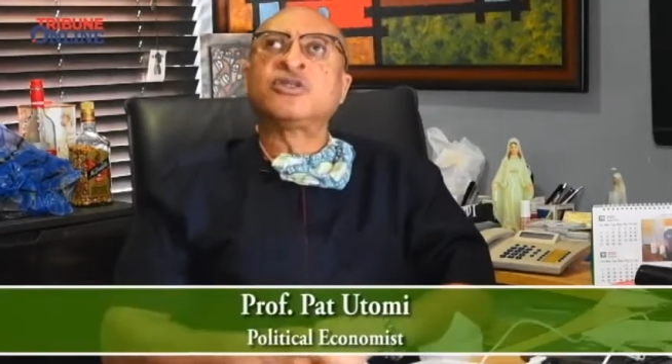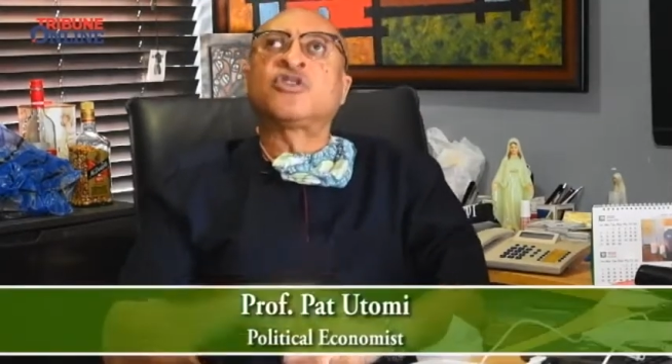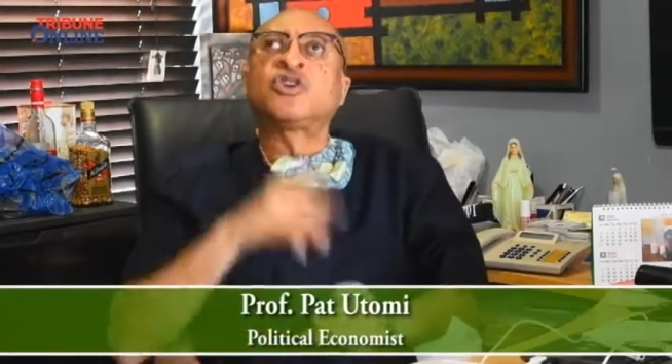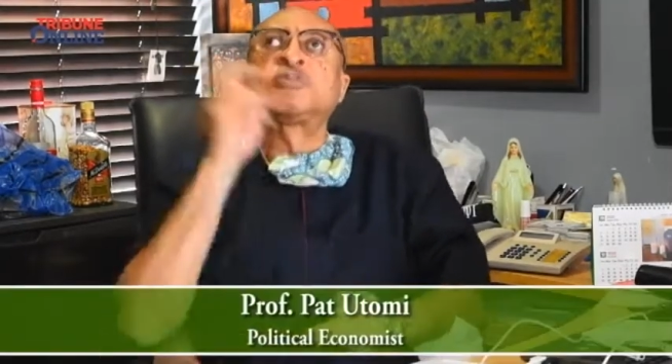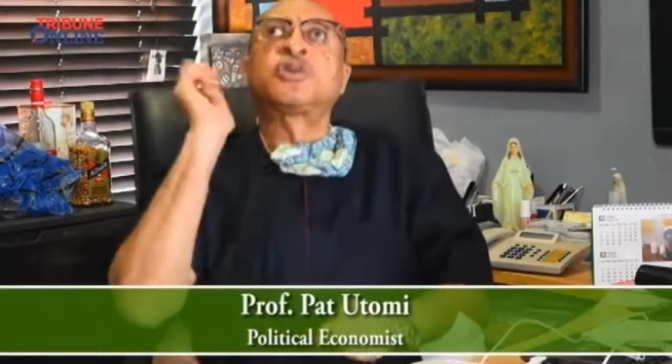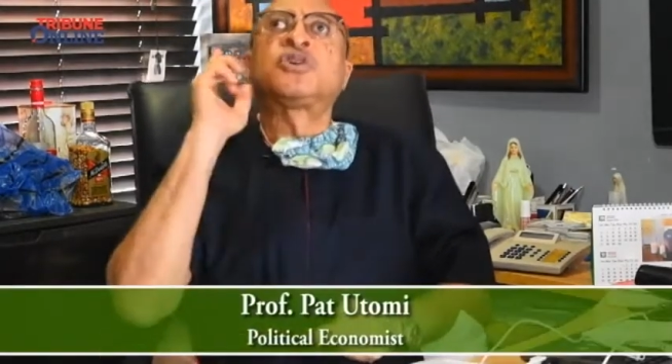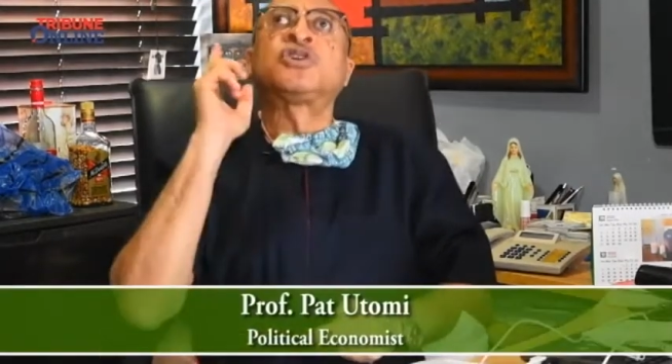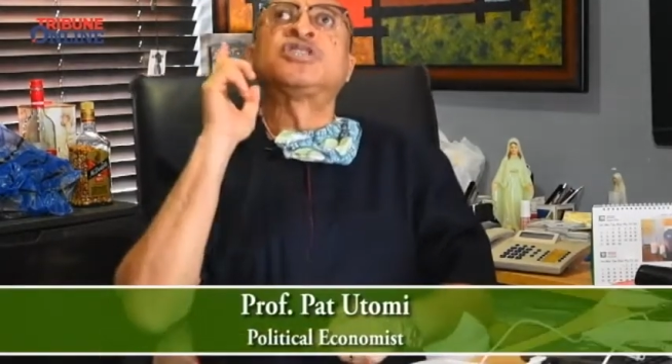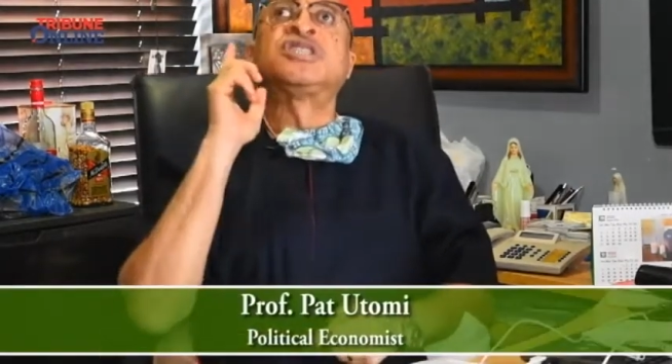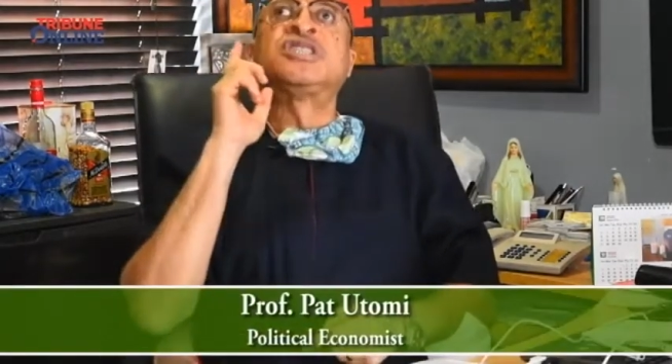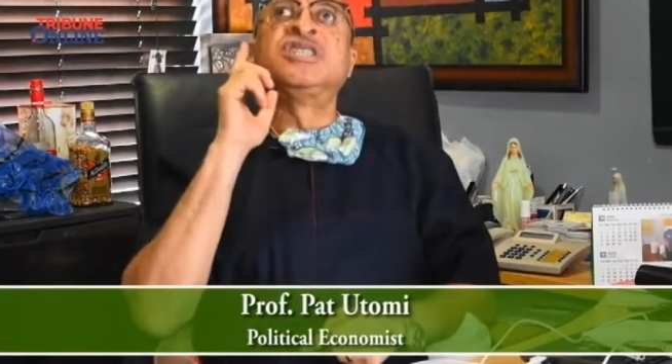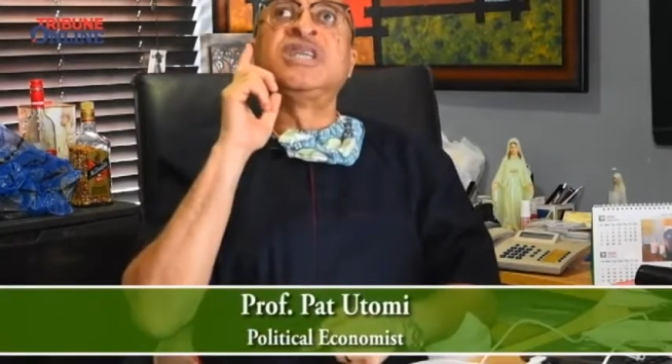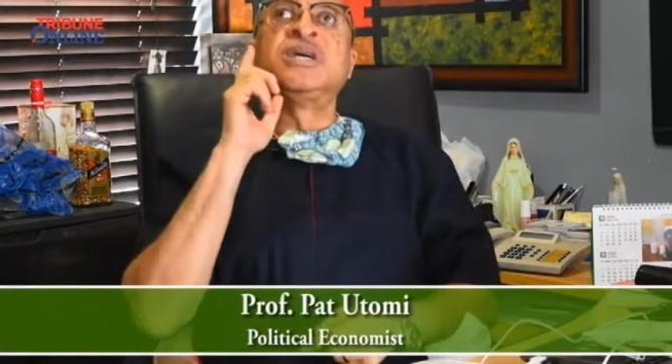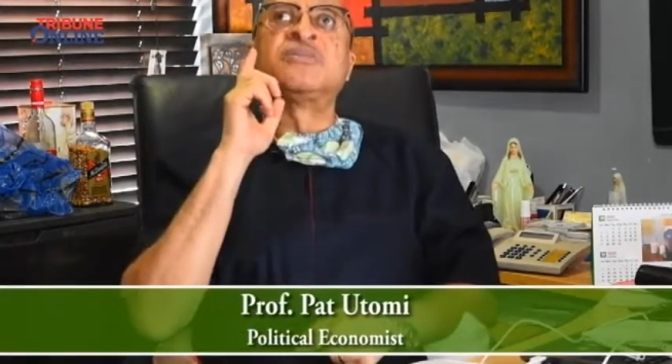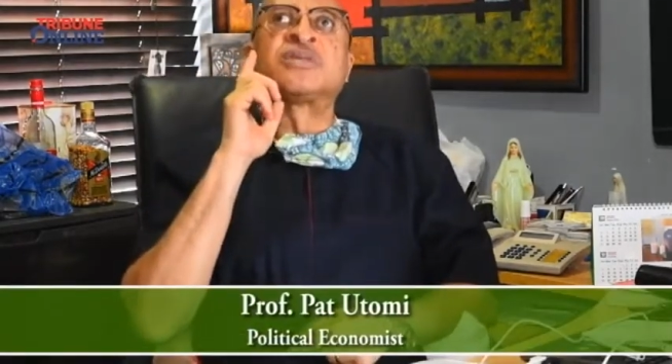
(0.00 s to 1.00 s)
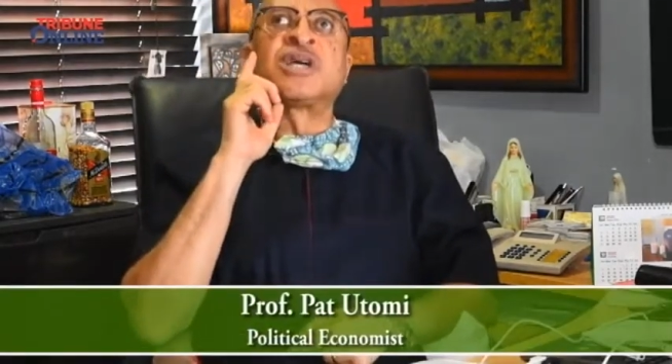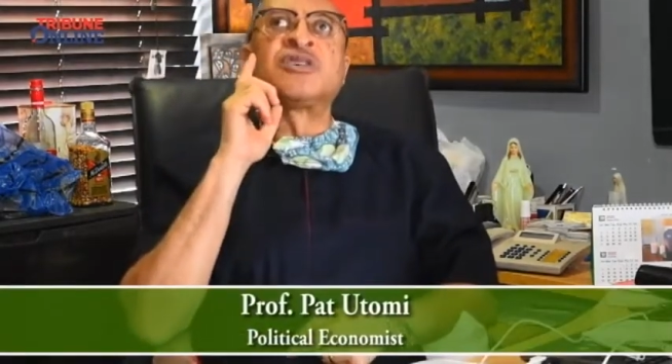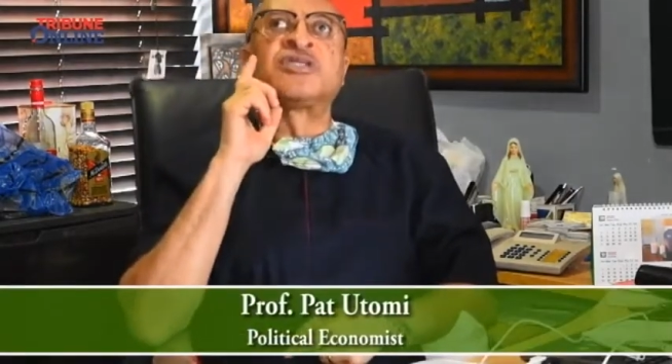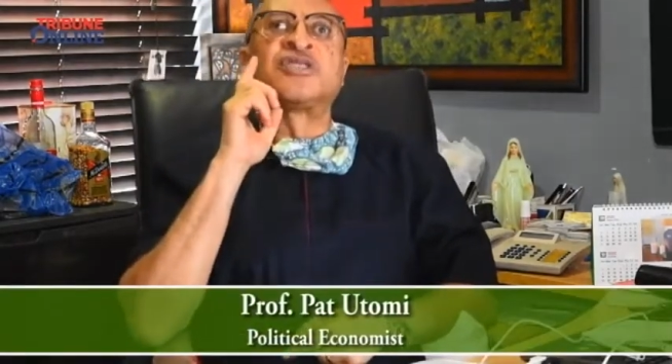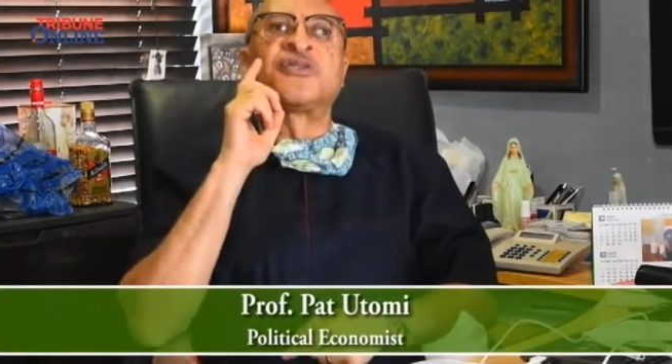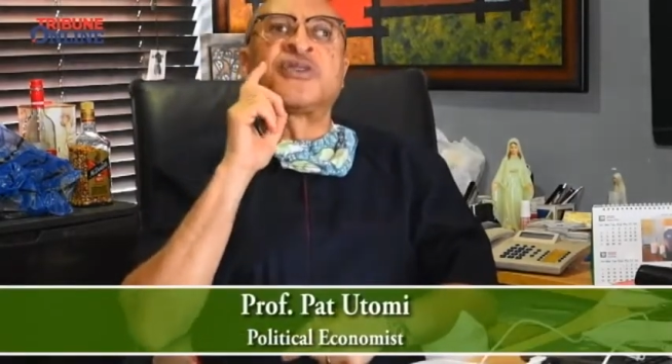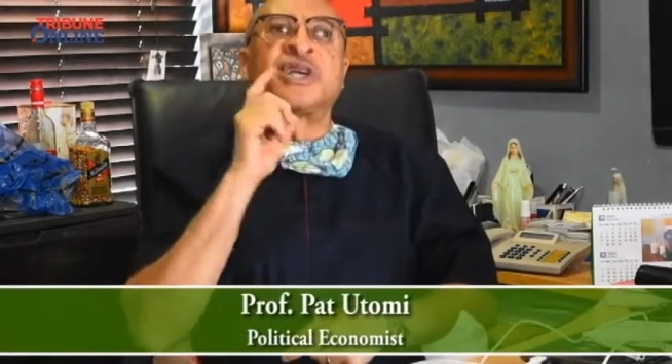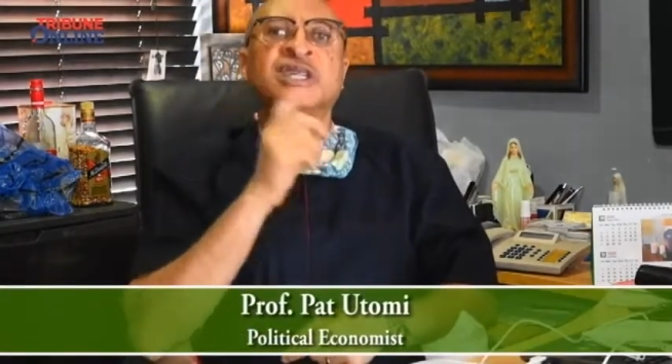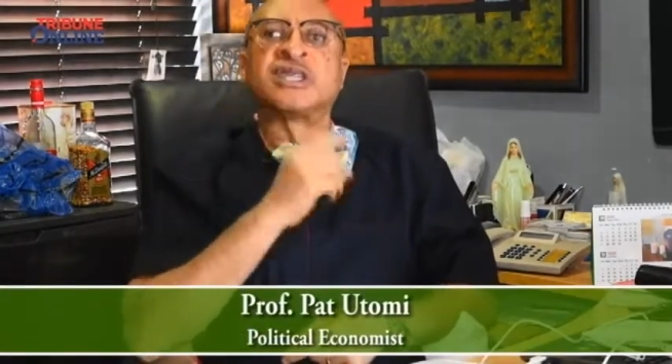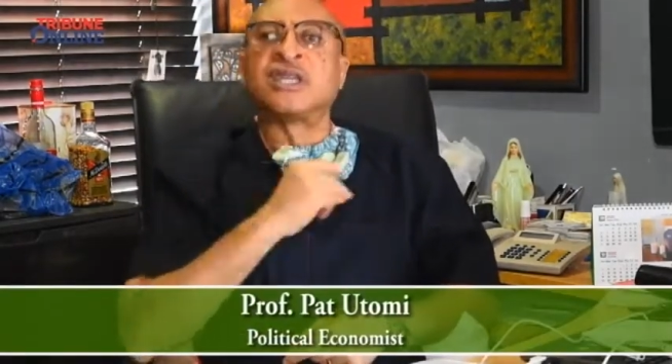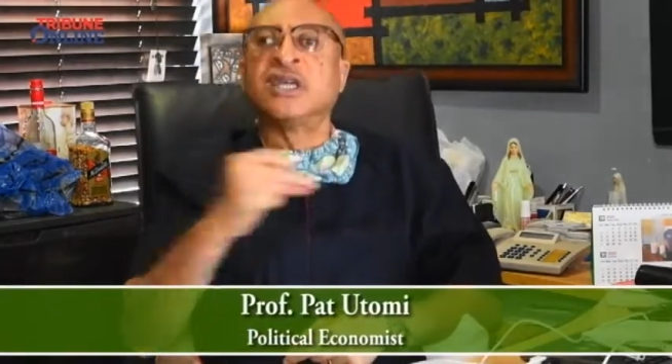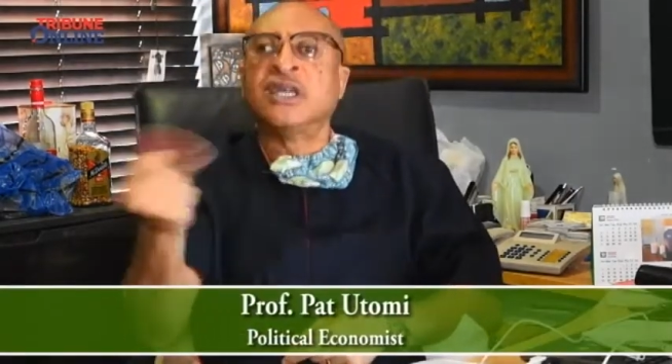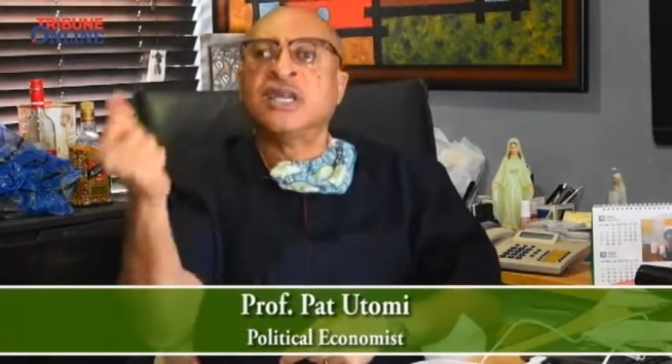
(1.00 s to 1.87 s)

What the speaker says: Just because his name sounds different,